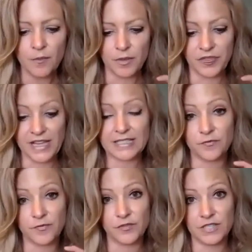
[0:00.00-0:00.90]
But that's a
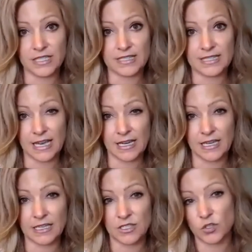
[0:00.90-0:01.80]

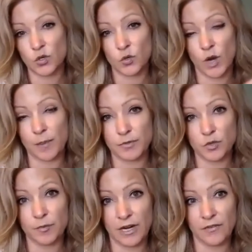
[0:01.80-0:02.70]
15-second up to a
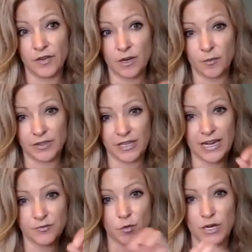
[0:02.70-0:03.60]
minute video, but they'd
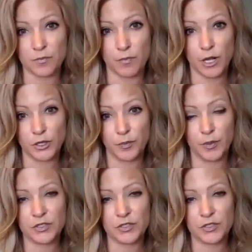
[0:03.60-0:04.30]
have to watch multiple.